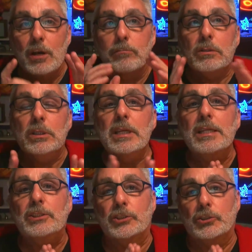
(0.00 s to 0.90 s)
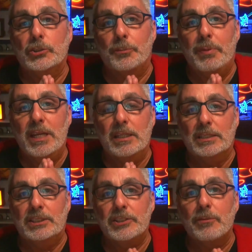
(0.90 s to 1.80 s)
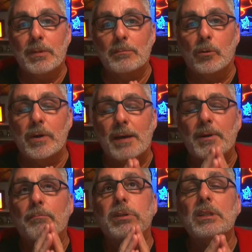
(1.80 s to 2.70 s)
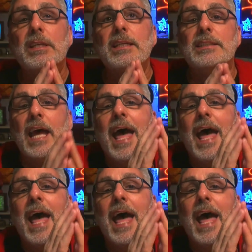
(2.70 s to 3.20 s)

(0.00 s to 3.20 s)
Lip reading: please use your peanuts and your bubble wrap, please.